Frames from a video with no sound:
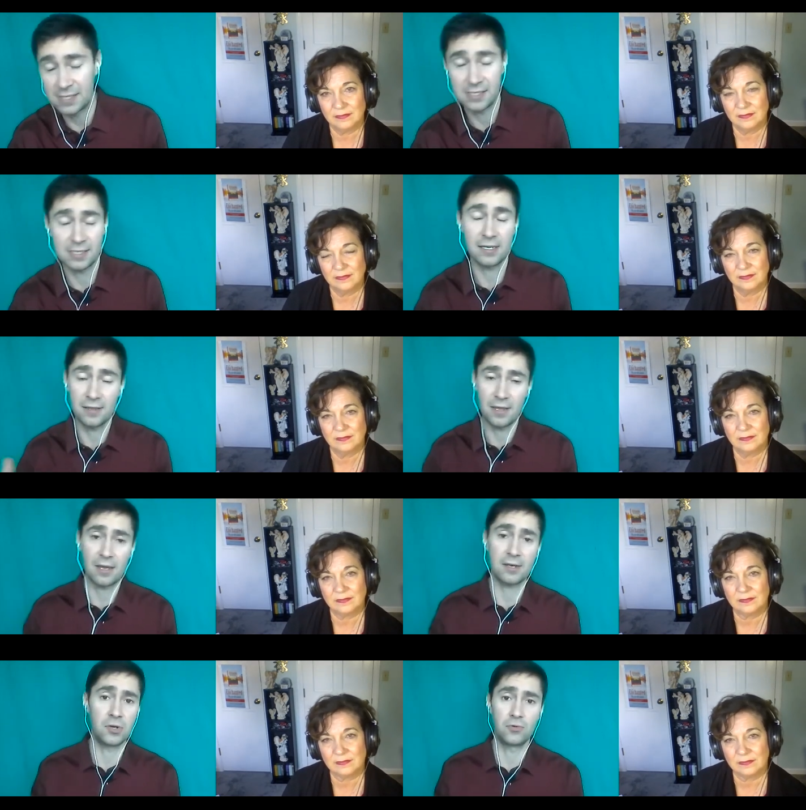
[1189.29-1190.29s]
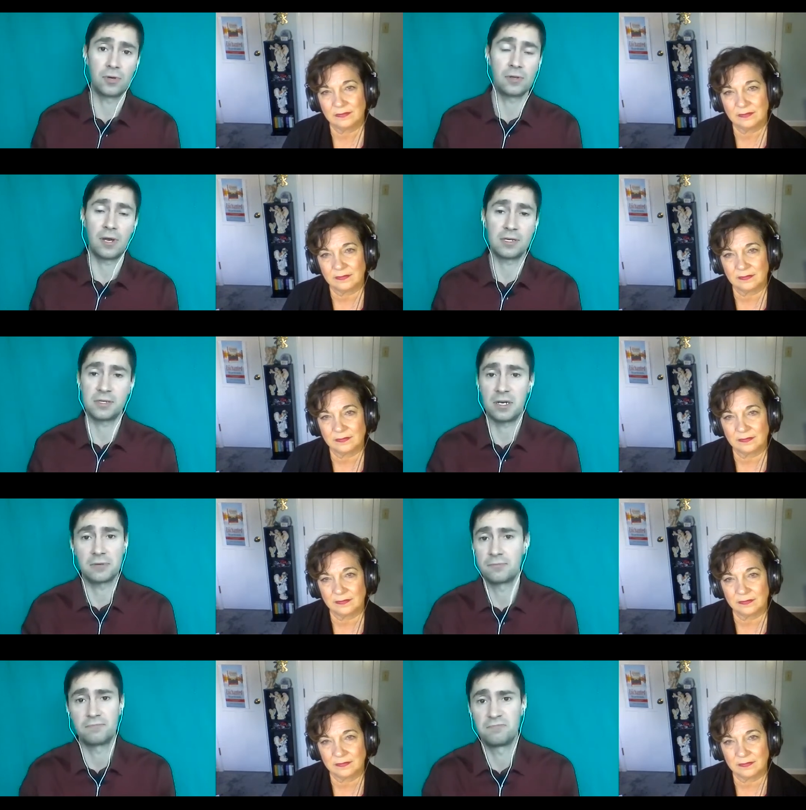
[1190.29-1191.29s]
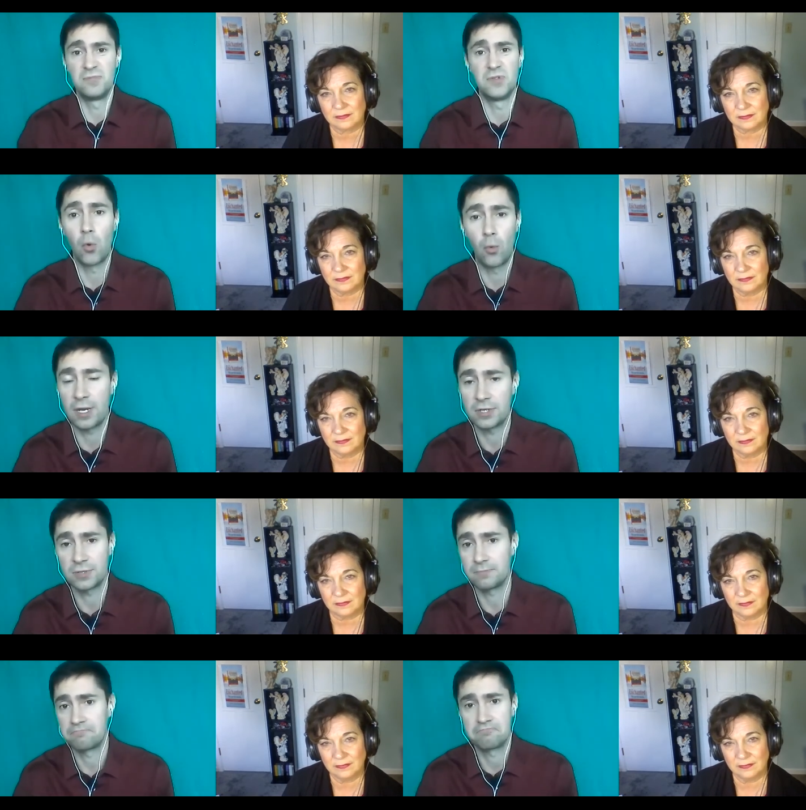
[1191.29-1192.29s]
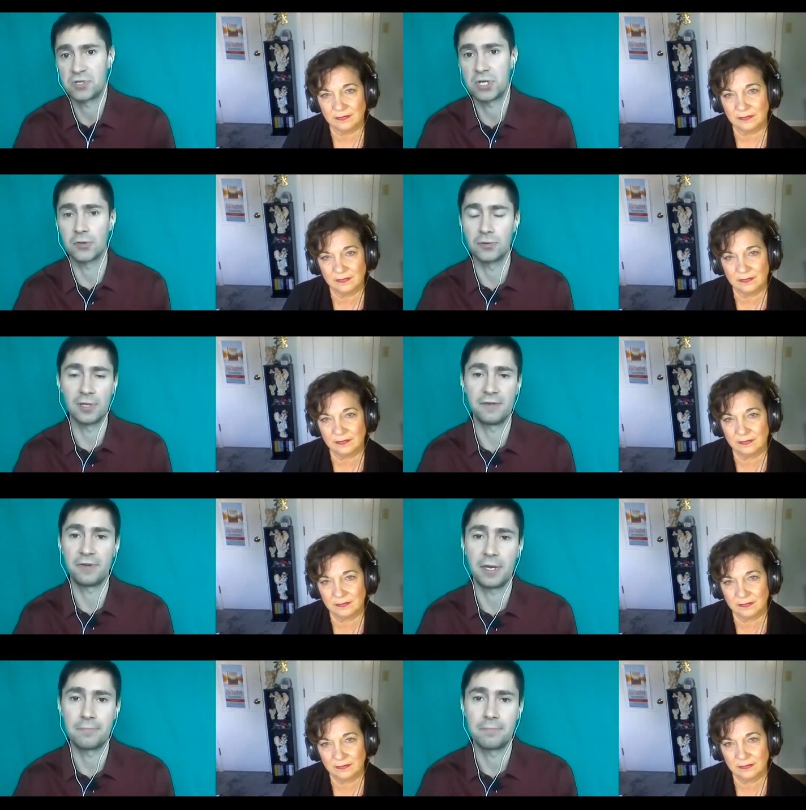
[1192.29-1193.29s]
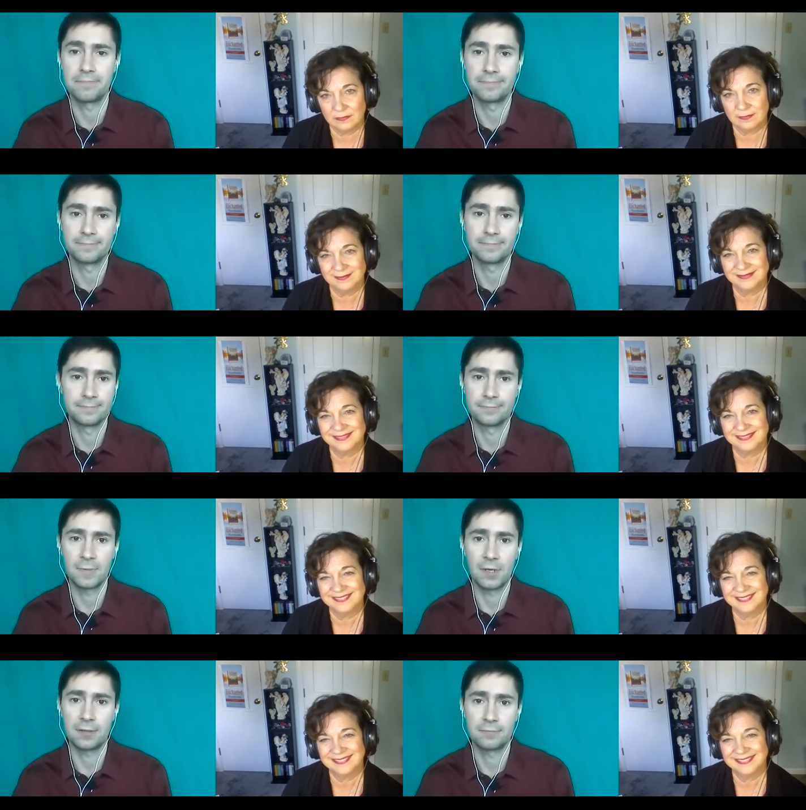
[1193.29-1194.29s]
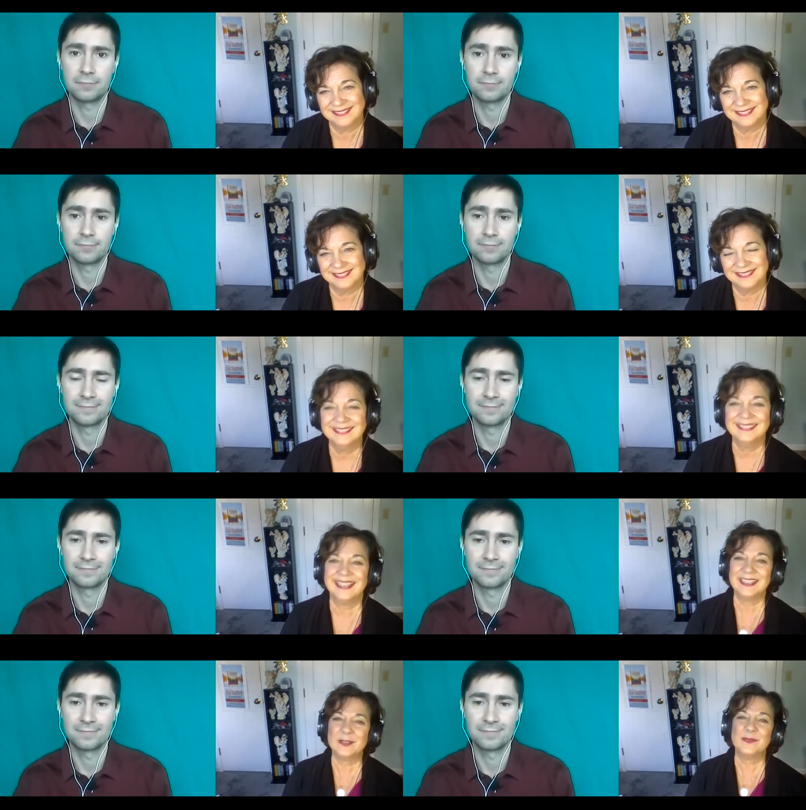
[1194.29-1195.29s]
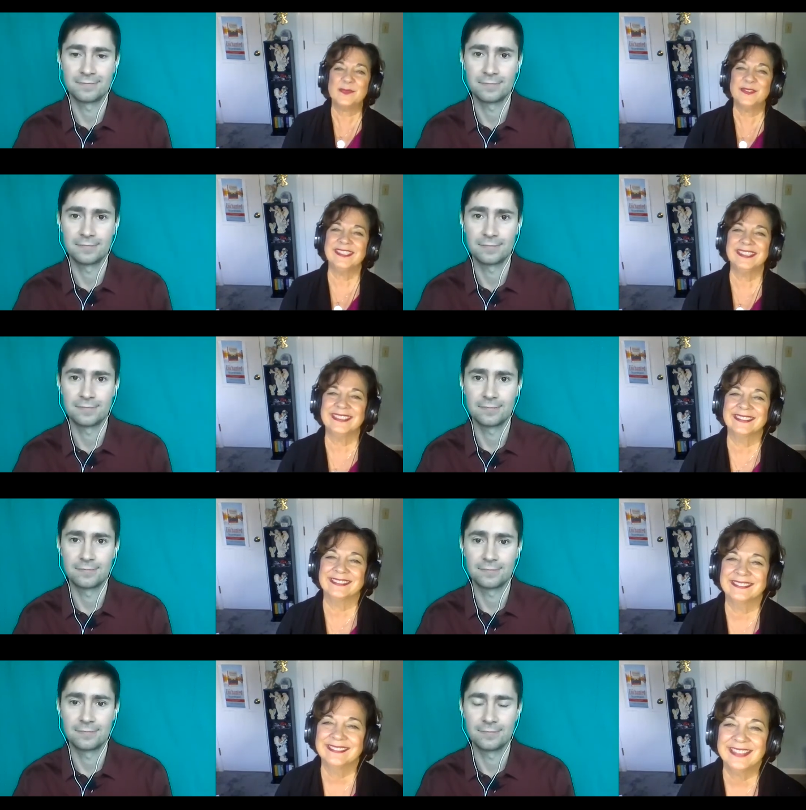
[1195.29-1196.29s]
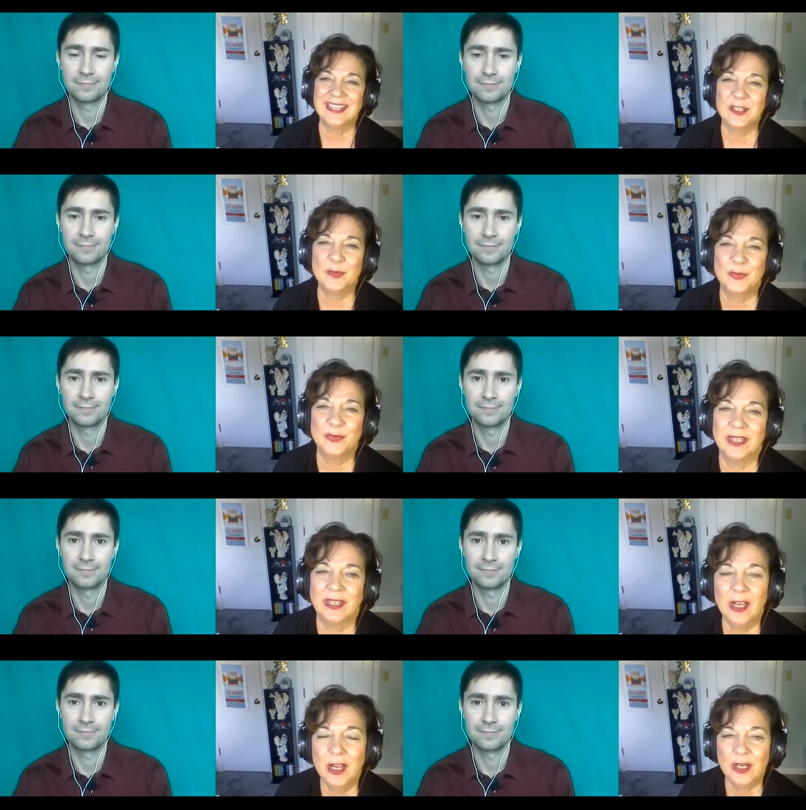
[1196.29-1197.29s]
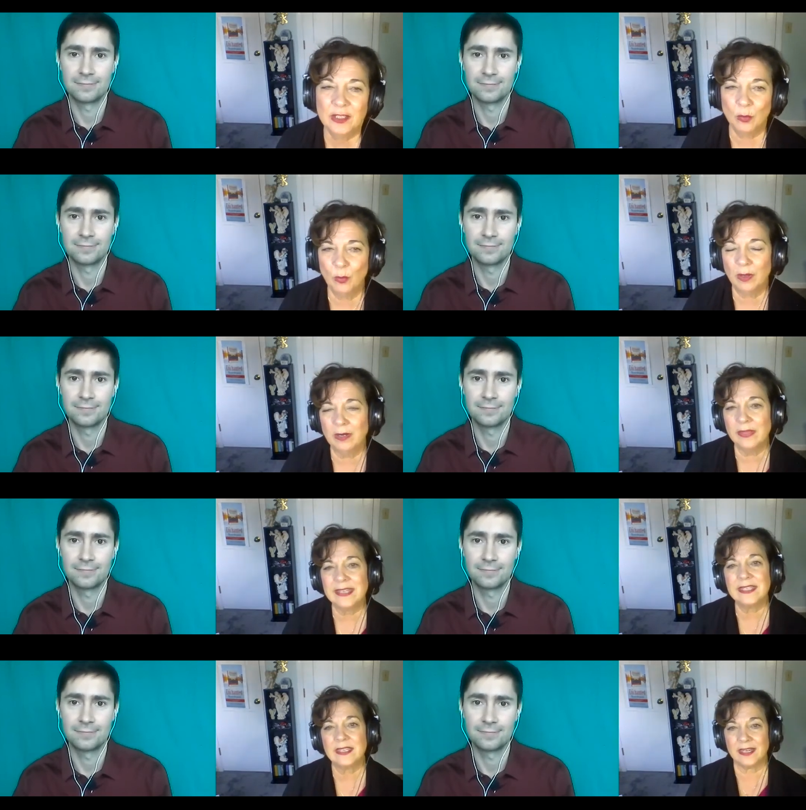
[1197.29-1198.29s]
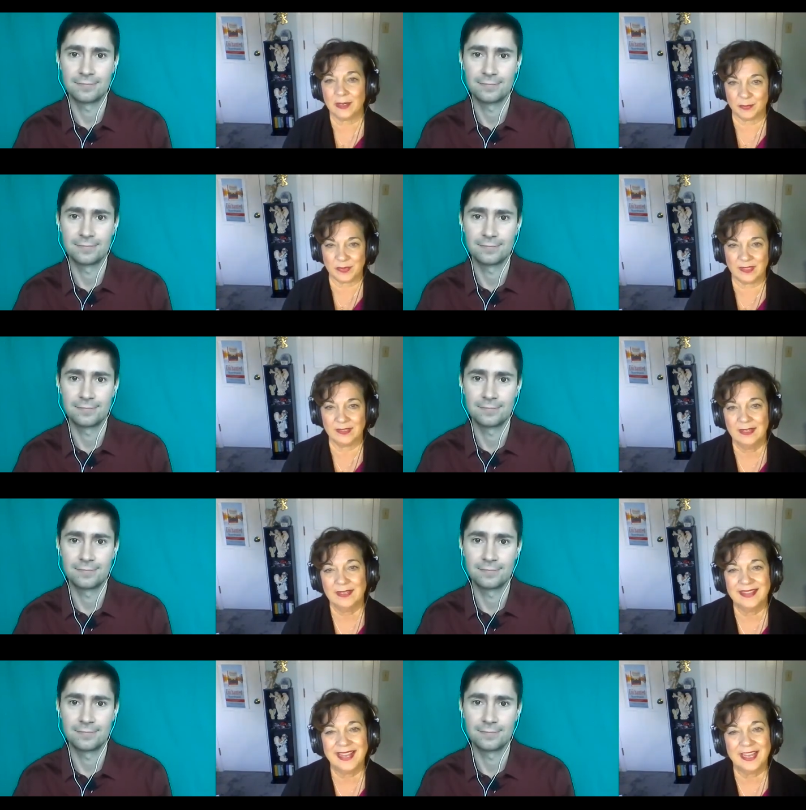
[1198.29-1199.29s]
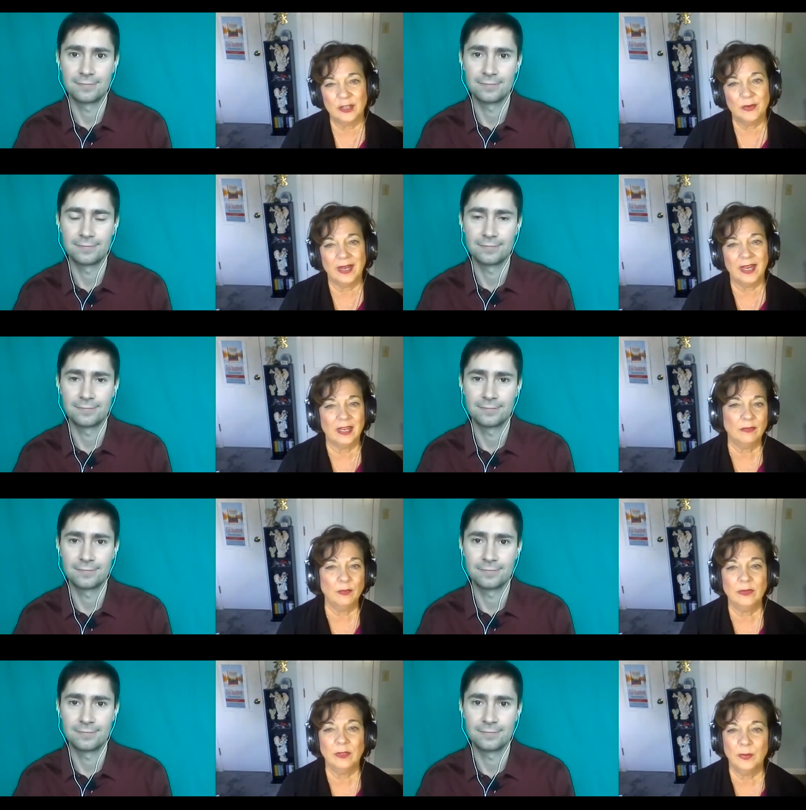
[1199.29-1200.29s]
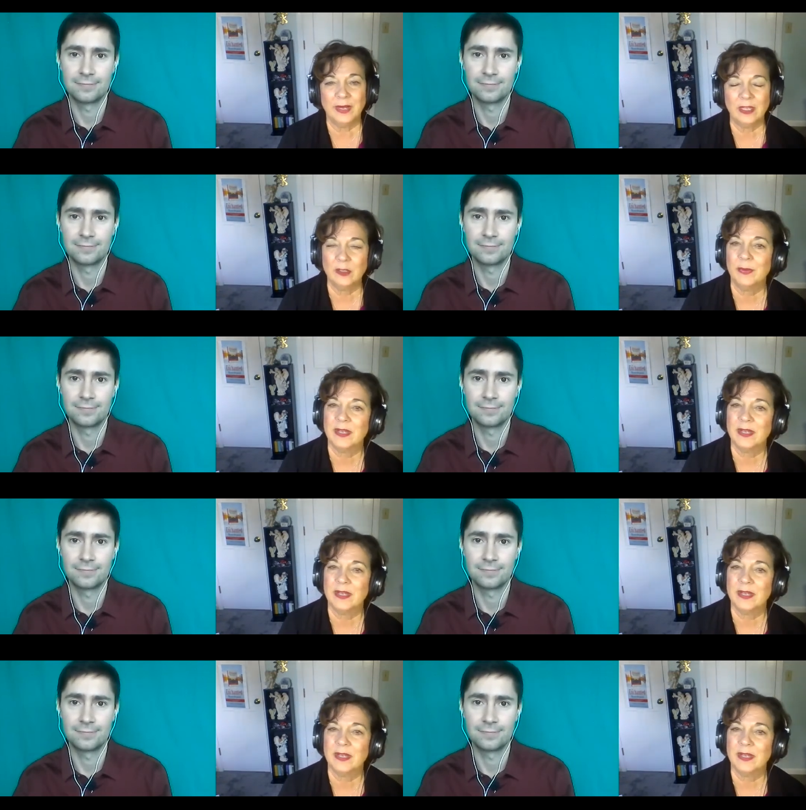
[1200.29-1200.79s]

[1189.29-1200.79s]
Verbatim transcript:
Speaker 1: seeing that he realized that no way she, she could leave him. Yeah.
Speaker 2: That's brilliant. That is brilliant. So, what are the tips that you have for the Awaken the